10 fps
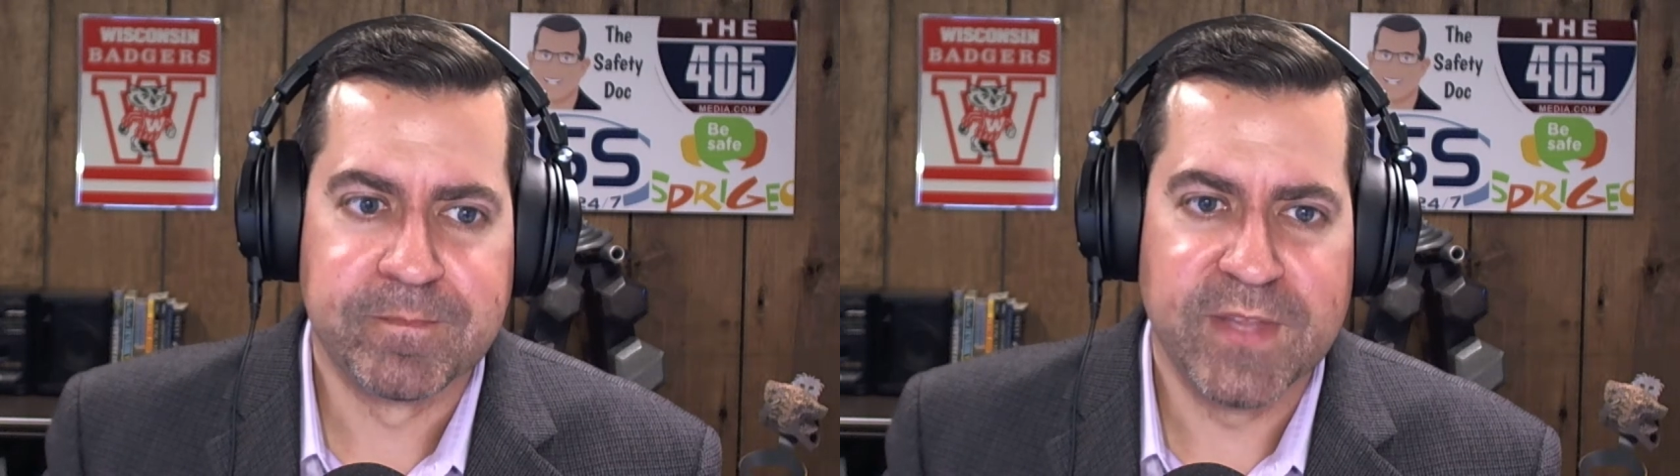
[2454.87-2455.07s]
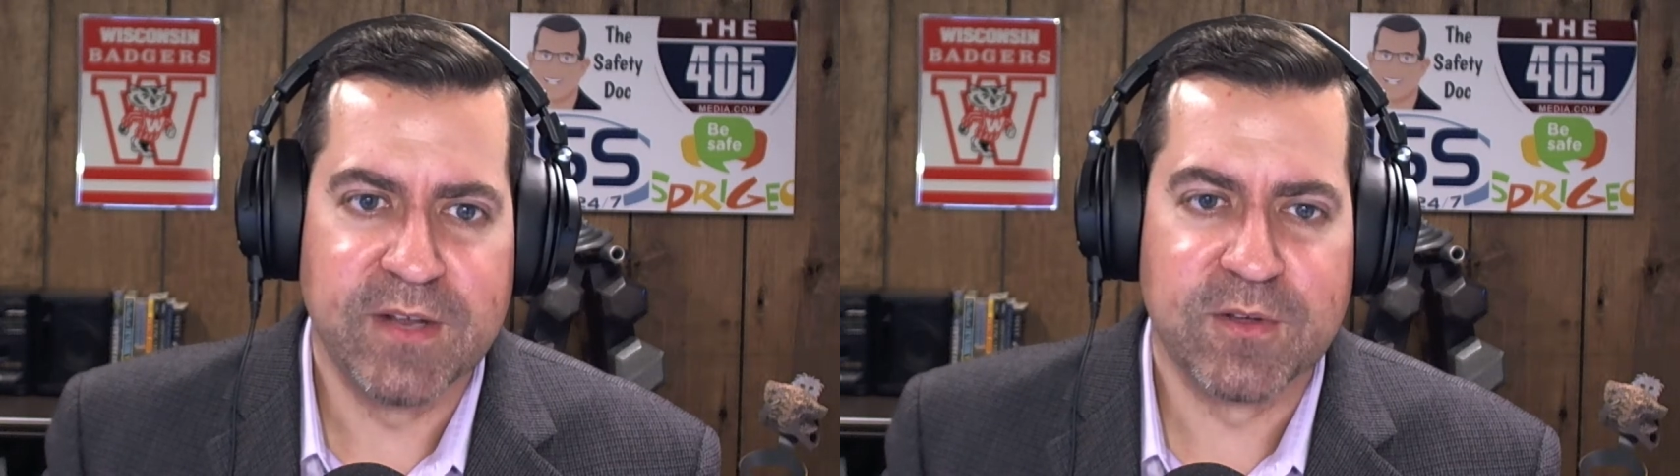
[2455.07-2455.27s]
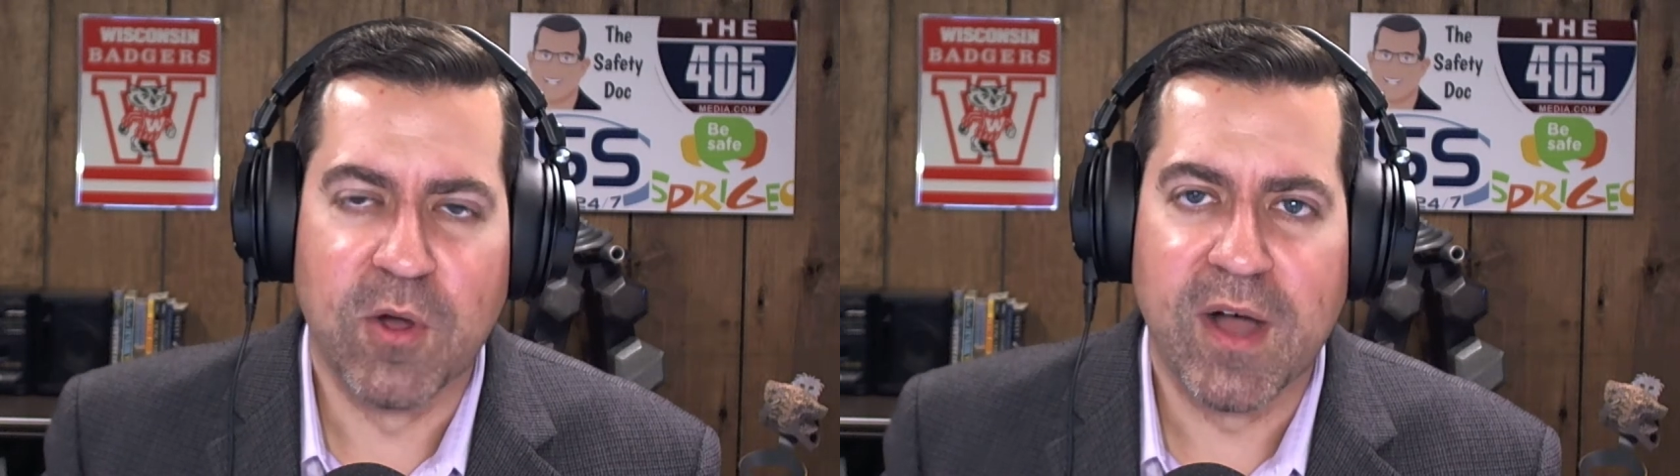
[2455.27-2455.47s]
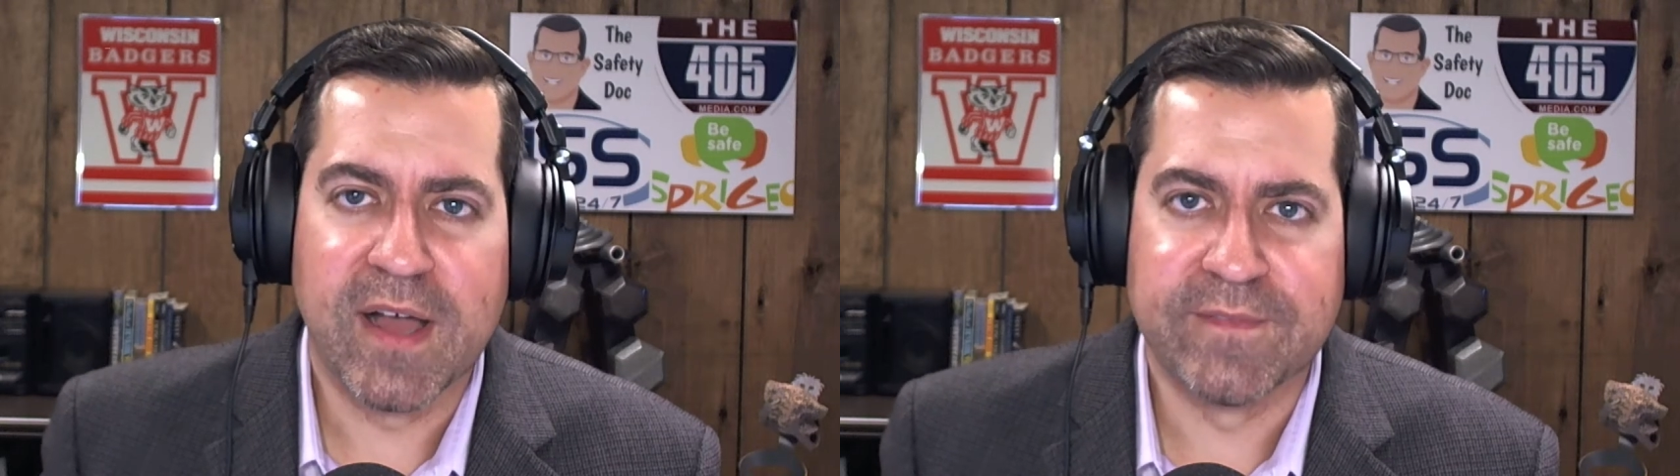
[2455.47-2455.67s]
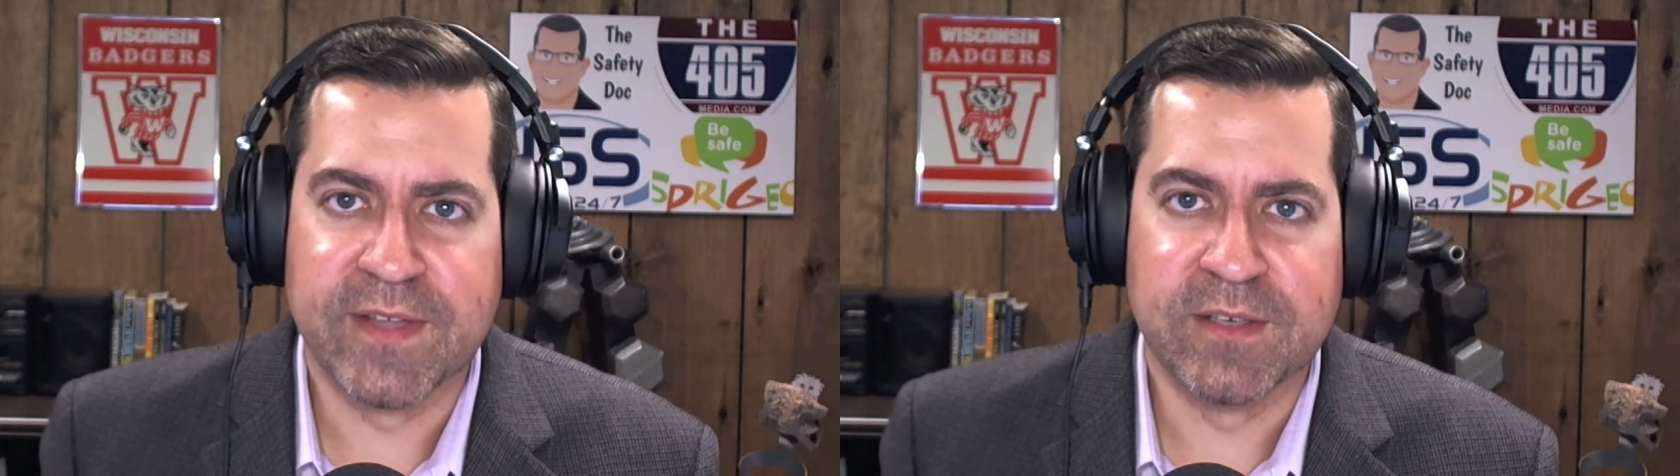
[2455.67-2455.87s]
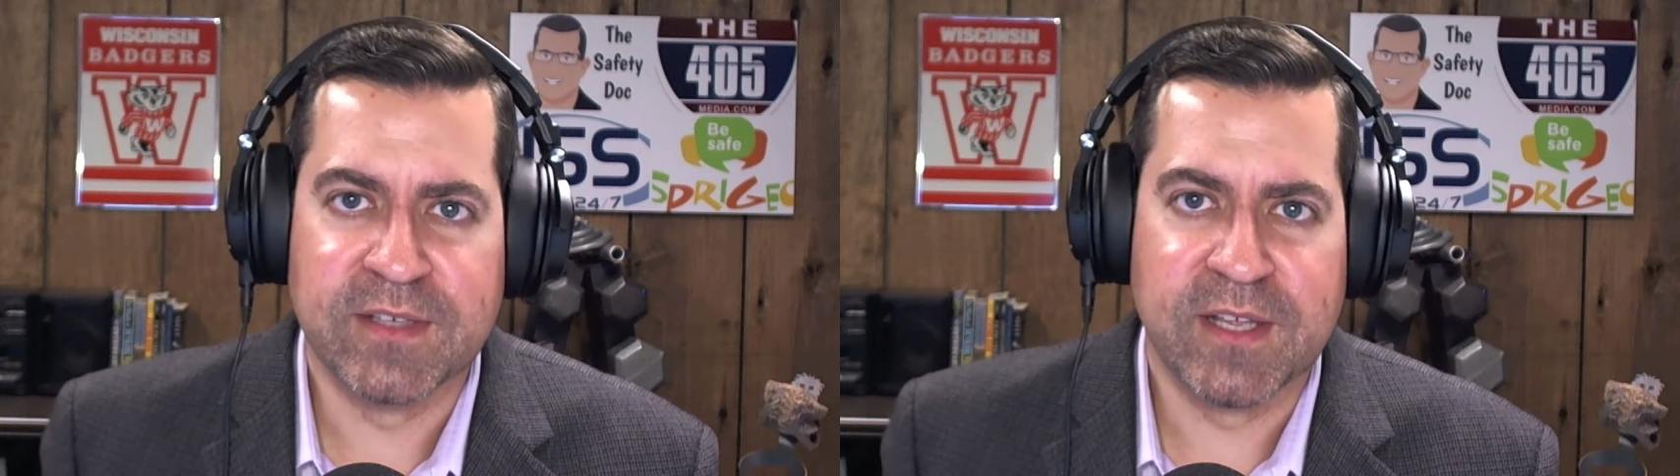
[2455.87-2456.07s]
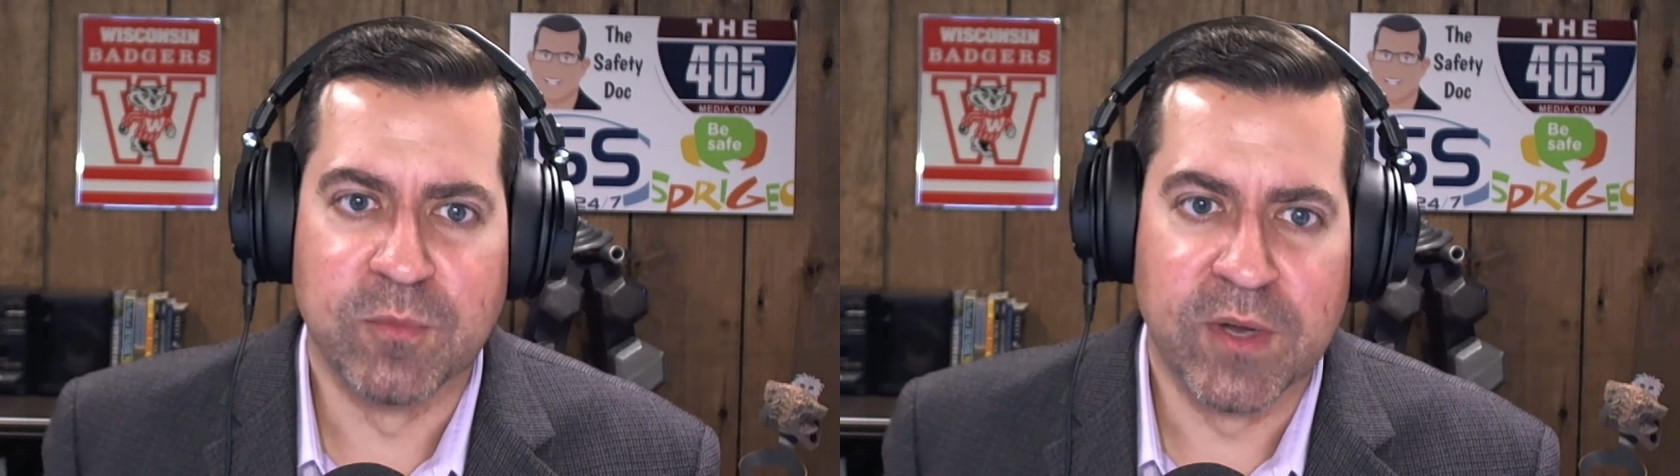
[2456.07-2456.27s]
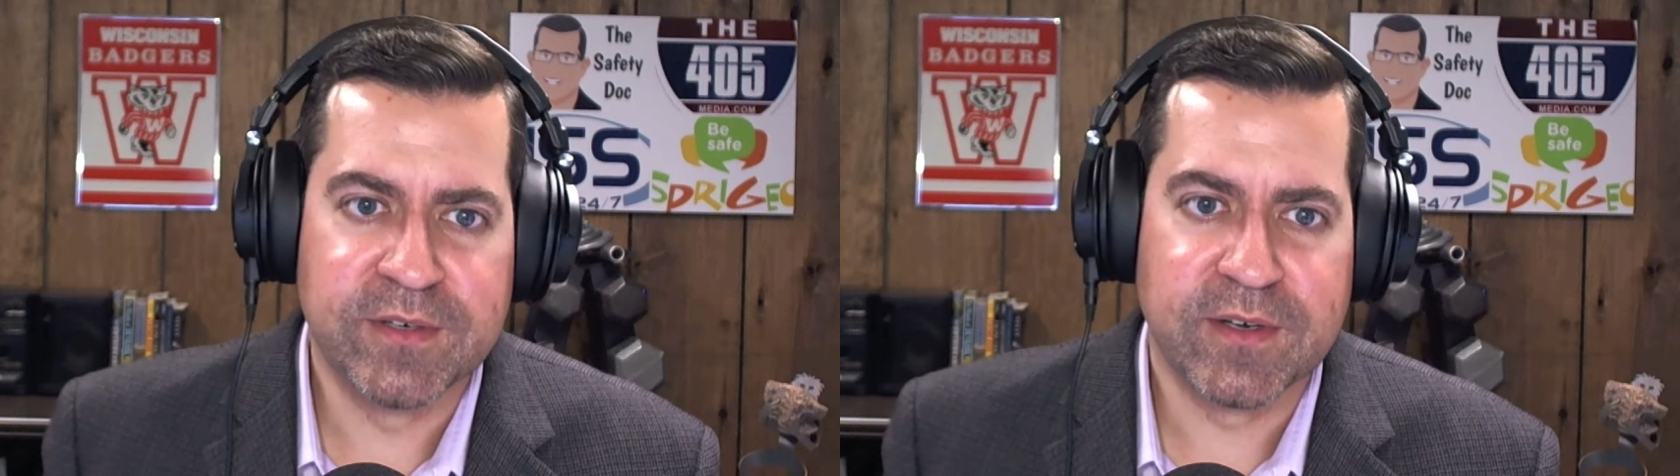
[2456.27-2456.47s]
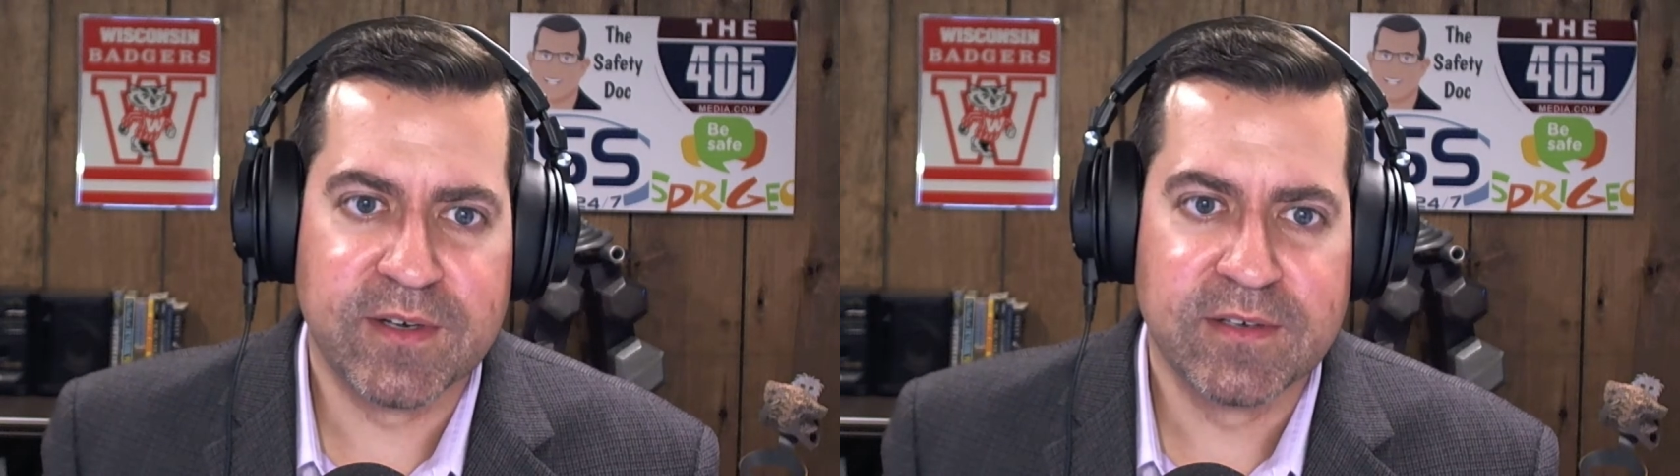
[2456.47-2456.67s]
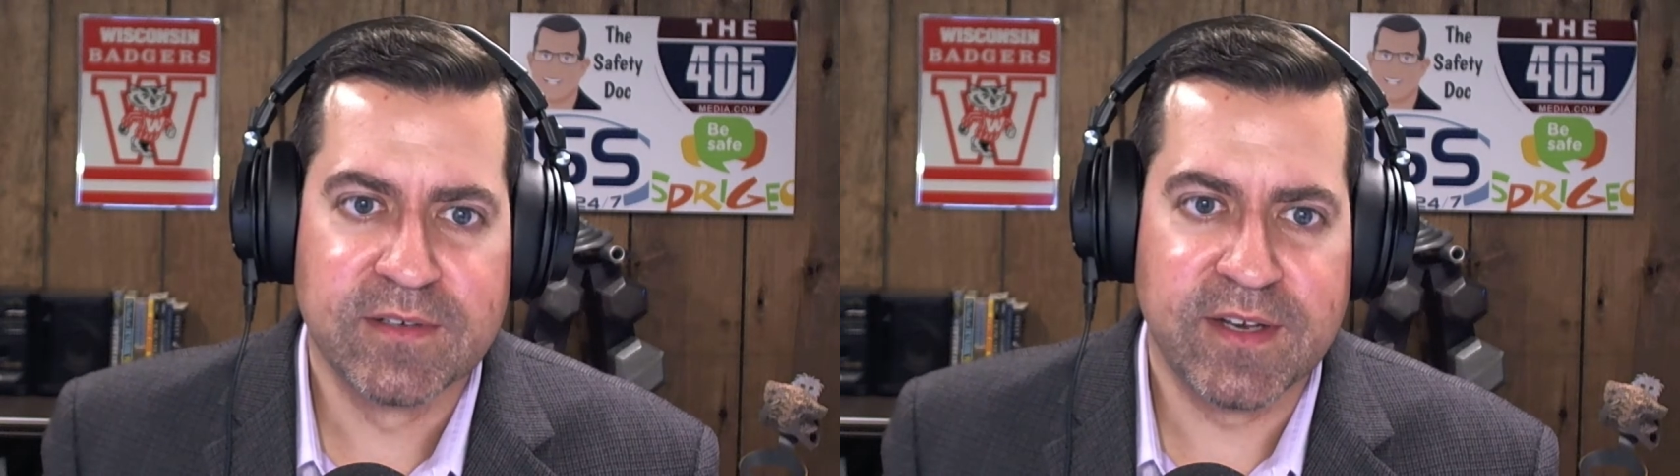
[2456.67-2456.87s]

you know, go off and, and wonder